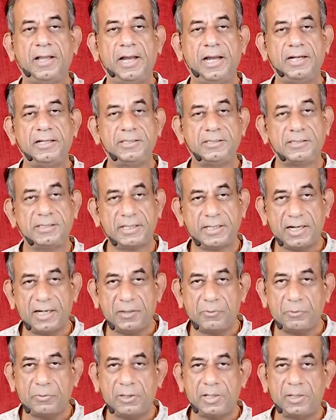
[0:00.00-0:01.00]
And the
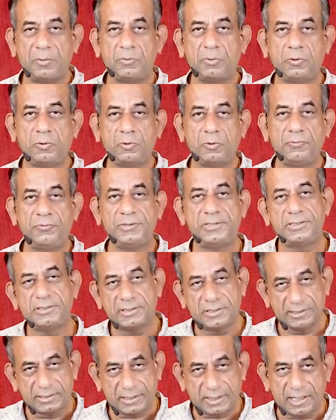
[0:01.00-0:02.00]
second poem, Who, which is
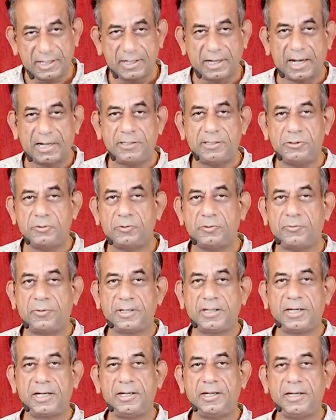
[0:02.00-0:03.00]
the second attitude
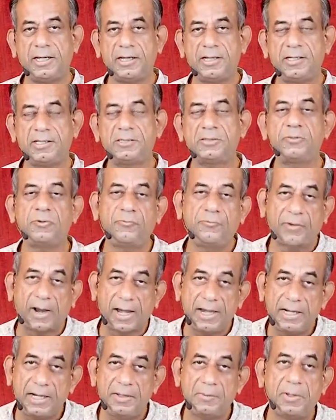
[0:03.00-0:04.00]
one can take, is to
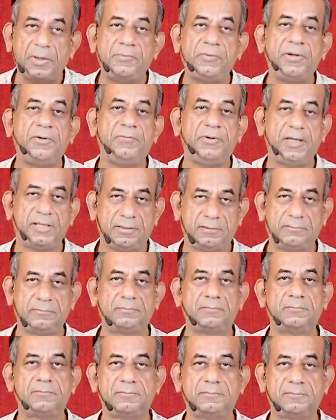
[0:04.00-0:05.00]
find him everywhere.
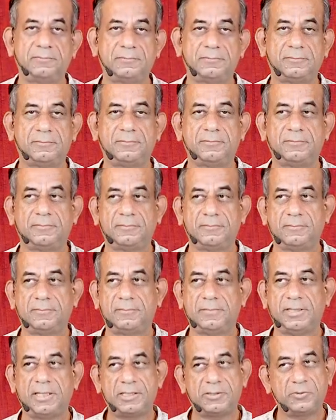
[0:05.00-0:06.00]

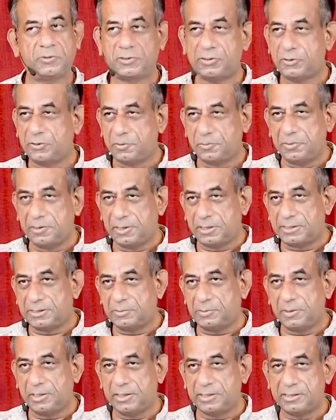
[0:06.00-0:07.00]
That's what Sri Aurobindo
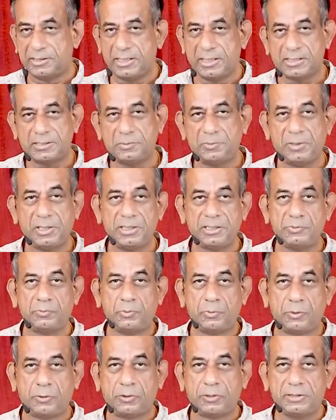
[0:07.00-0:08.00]
experienced. He
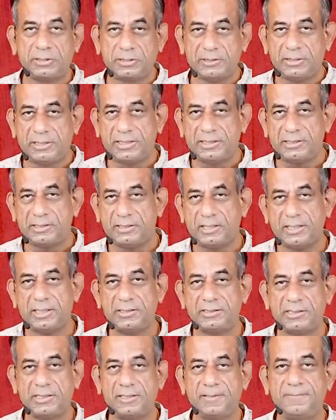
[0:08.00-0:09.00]
experienced both these
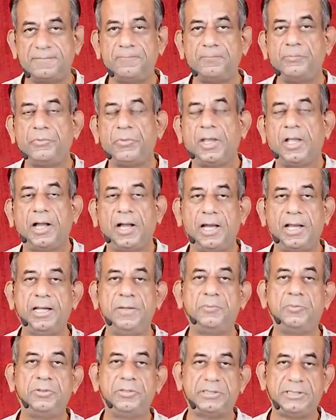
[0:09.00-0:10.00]
things in
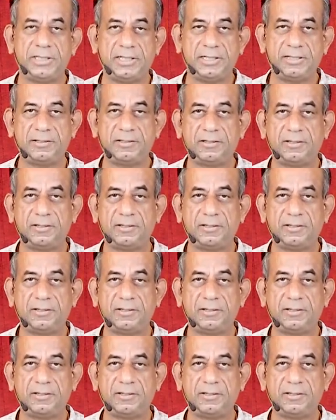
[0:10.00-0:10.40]
Alipur jail.